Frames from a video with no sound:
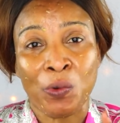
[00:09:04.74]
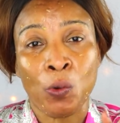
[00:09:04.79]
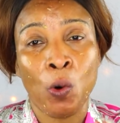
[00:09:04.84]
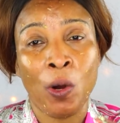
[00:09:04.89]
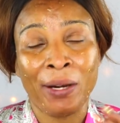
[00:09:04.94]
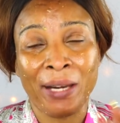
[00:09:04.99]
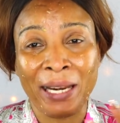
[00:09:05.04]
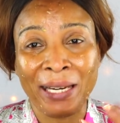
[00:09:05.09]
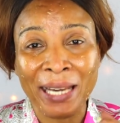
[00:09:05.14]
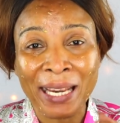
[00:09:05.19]
you
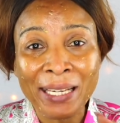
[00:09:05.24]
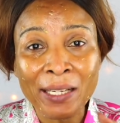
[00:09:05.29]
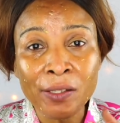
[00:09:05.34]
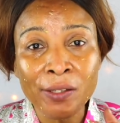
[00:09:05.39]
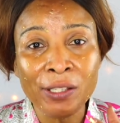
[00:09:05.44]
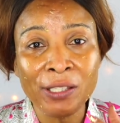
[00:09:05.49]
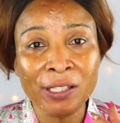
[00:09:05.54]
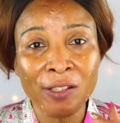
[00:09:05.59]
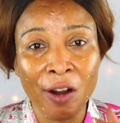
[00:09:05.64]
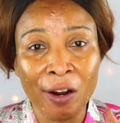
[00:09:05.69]
want and I
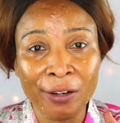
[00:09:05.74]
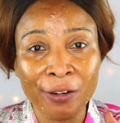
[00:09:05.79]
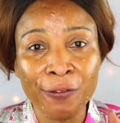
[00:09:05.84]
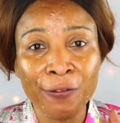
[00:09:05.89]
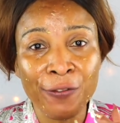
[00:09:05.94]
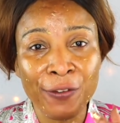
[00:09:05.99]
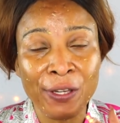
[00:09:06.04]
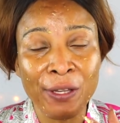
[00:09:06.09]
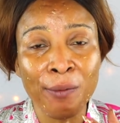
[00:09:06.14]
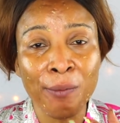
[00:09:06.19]
could start to
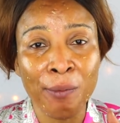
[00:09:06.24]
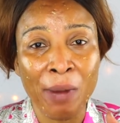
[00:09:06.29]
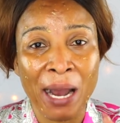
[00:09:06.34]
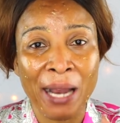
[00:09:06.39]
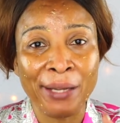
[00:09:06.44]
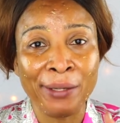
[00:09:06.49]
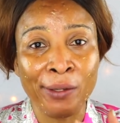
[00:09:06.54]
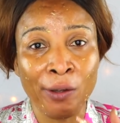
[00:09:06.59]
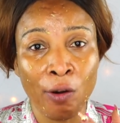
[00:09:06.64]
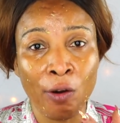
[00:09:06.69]
feel
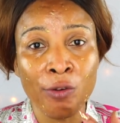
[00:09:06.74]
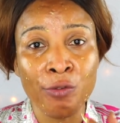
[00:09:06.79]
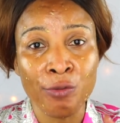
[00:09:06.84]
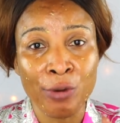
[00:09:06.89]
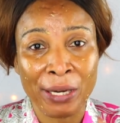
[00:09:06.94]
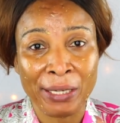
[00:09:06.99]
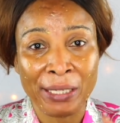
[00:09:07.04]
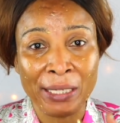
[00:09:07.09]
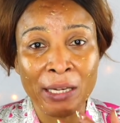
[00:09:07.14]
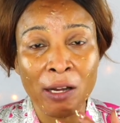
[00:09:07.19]
mine
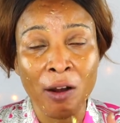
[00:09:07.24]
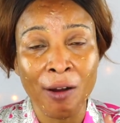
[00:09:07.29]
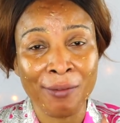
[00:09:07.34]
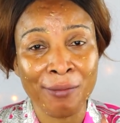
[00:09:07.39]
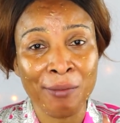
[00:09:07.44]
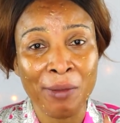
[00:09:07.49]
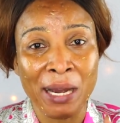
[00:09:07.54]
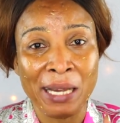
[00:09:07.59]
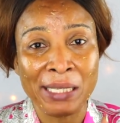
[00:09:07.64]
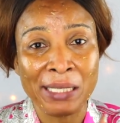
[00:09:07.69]
already
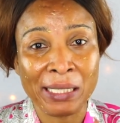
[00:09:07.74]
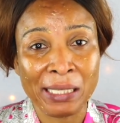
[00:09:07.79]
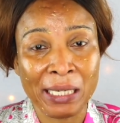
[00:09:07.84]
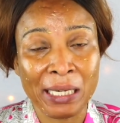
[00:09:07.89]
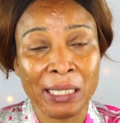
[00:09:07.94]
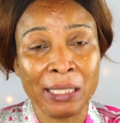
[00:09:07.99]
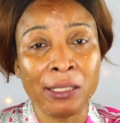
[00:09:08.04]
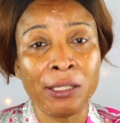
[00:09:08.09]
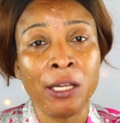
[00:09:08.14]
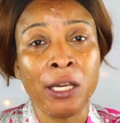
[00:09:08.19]
on my
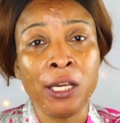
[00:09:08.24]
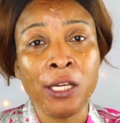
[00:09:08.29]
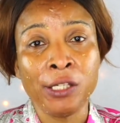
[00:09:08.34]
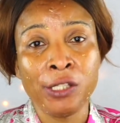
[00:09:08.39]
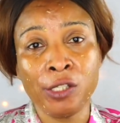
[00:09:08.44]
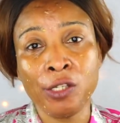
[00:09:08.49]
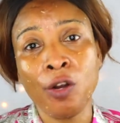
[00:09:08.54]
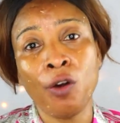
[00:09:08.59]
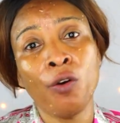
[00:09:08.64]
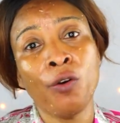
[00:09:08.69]
skin
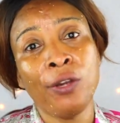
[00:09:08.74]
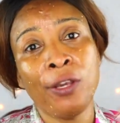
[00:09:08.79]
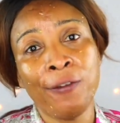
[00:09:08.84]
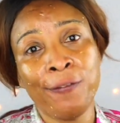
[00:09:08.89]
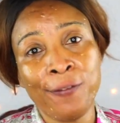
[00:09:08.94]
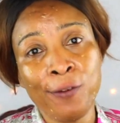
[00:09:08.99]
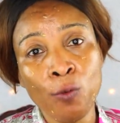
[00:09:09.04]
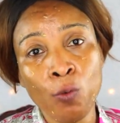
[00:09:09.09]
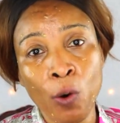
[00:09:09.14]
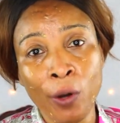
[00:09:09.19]
so
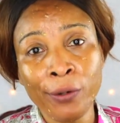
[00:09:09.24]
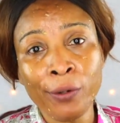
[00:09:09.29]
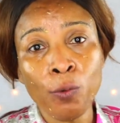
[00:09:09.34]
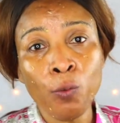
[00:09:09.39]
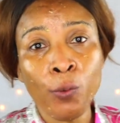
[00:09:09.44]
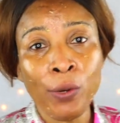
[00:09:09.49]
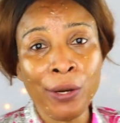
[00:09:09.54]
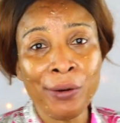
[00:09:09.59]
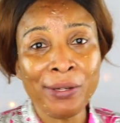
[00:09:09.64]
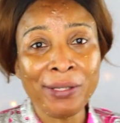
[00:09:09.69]
if you want
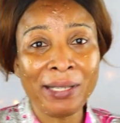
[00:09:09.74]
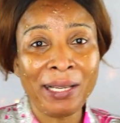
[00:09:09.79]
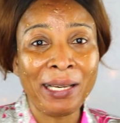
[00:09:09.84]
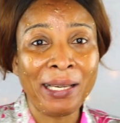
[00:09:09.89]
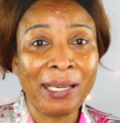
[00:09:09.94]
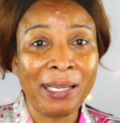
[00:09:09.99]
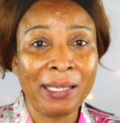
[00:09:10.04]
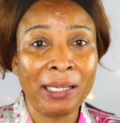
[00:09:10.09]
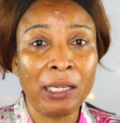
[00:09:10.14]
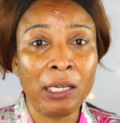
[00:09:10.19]
to wear it a
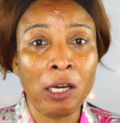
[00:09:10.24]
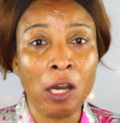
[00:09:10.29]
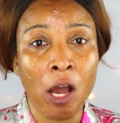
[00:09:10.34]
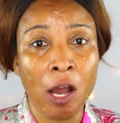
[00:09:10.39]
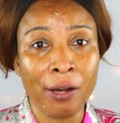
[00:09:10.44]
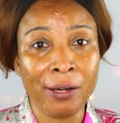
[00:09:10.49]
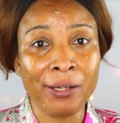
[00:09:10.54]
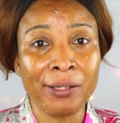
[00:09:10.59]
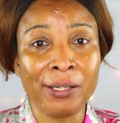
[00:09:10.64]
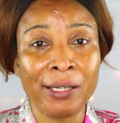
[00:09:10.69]
little
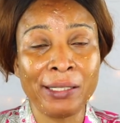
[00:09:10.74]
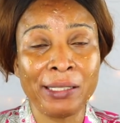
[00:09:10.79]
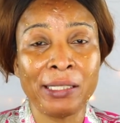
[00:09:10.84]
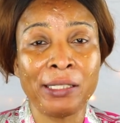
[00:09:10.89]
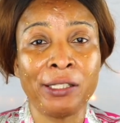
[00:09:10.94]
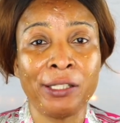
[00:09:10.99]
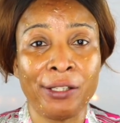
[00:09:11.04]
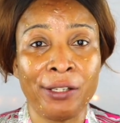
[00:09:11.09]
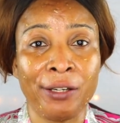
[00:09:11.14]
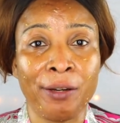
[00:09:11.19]
longer than the
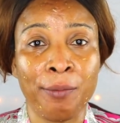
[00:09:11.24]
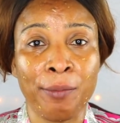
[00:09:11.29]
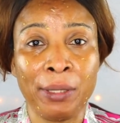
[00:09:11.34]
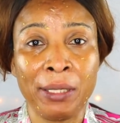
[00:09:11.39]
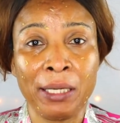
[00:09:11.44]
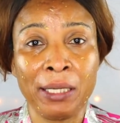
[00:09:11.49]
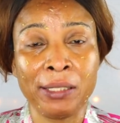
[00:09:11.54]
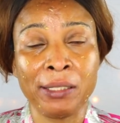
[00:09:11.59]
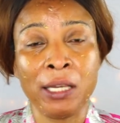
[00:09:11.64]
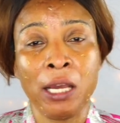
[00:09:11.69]
30
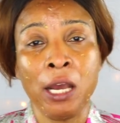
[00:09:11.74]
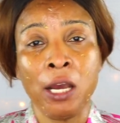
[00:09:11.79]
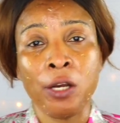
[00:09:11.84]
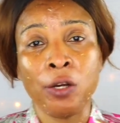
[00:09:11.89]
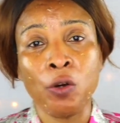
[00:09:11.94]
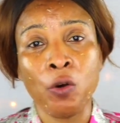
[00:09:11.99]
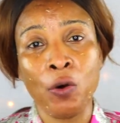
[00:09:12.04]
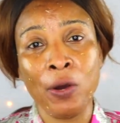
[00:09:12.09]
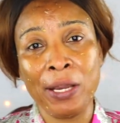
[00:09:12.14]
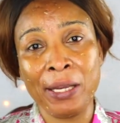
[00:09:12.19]
minutes
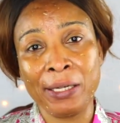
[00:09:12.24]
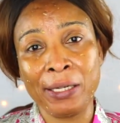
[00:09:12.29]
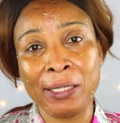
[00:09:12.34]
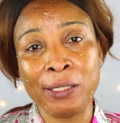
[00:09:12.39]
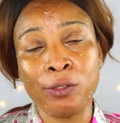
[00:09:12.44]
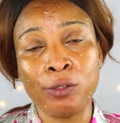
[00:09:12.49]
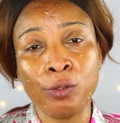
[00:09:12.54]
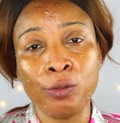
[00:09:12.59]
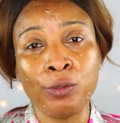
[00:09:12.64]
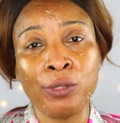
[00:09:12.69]
go ahead
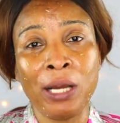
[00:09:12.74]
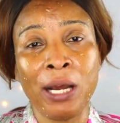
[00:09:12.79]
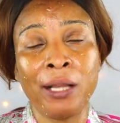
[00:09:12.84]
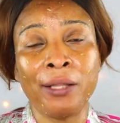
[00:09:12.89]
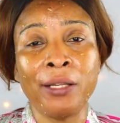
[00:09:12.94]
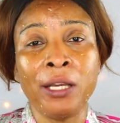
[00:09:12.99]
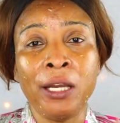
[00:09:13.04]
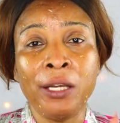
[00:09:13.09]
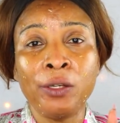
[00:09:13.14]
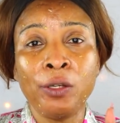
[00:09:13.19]
and do
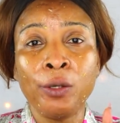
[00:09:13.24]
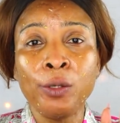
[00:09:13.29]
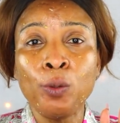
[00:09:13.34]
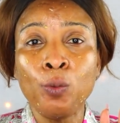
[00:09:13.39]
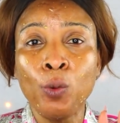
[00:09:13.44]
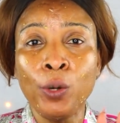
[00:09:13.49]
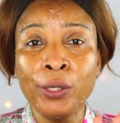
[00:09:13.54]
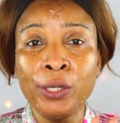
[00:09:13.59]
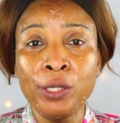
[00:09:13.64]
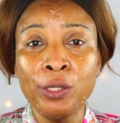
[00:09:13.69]
that now you
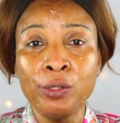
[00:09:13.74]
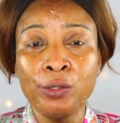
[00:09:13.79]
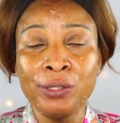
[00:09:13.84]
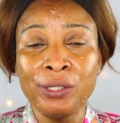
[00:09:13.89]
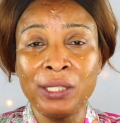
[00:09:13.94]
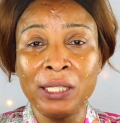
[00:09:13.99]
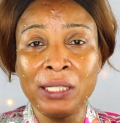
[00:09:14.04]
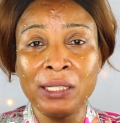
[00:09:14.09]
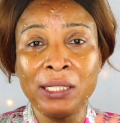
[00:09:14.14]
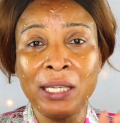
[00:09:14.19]
want to
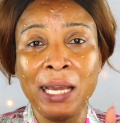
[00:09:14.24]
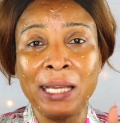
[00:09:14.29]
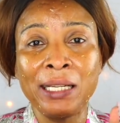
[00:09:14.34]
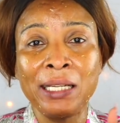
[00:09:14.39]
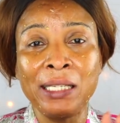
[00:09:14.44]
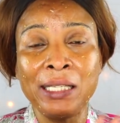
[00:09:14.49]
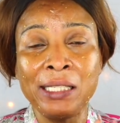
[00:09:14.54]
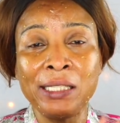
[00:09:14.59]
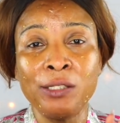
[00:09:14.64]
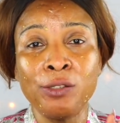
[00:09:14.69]
use this at
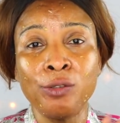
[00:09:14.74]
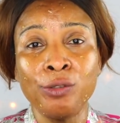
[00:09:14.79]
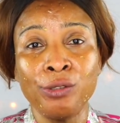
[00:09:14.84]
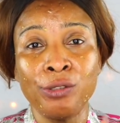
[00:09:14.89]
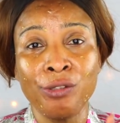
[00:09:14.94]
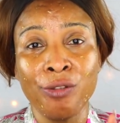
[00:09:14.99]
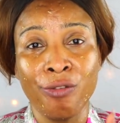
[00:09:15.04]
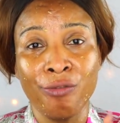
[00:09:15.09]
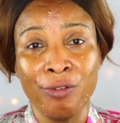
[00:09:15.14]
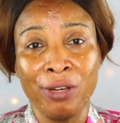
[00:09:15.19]
least two
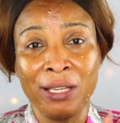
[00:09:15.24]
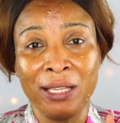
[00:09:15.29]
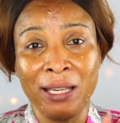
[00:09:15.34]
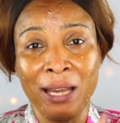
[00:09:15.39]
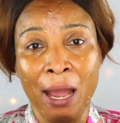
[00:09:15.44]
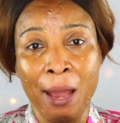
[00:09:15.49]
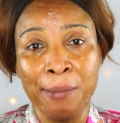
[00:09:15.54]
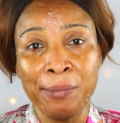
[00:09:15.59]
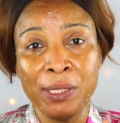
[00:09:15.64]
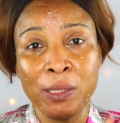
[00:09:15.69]
to three
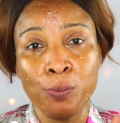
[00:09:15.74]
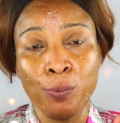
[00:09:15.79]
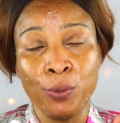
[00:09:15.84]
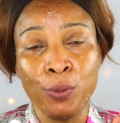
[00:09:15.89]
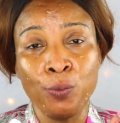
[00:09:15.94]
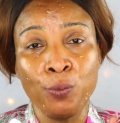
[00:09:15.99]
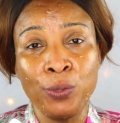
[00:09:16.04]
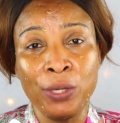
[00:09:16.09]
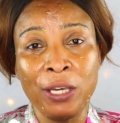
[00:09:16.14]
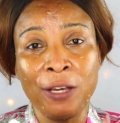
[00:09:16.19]
times
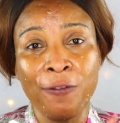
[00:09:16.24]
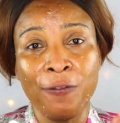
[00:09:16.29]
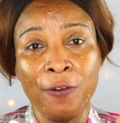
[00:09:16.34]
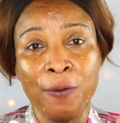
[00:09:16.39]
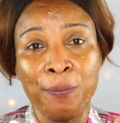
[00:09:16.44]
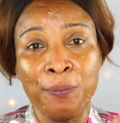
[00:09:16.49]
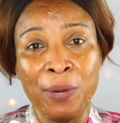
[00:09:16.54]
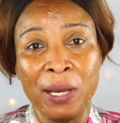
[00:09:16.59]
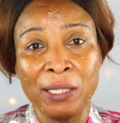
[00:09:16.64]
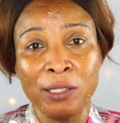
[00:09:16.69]
per week
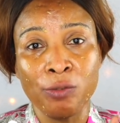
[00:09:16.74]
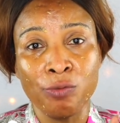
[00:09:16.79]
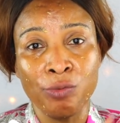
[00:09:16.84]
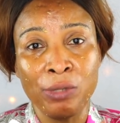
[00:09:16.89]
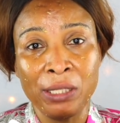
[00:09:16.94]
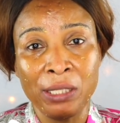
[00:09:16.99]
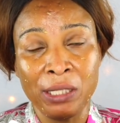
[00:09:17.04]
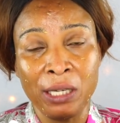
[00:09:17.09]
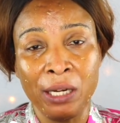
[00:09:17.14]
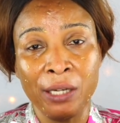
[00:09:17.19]
for best
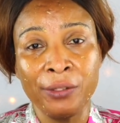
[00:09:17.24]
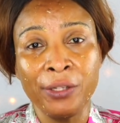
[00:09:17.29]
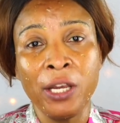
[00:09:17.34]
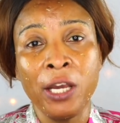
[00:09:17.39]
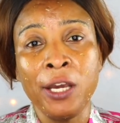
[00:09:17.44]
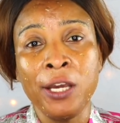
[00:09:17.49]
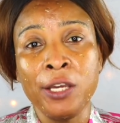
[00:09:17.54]
result